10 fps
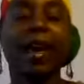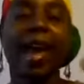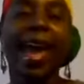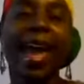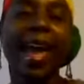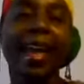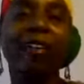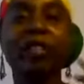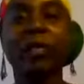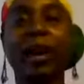Hey
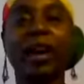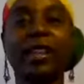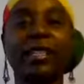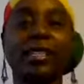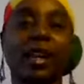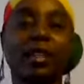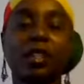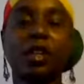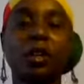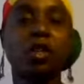everybody, it's Dr.
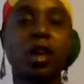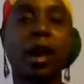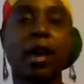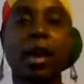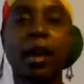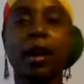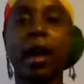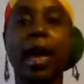Tursha here,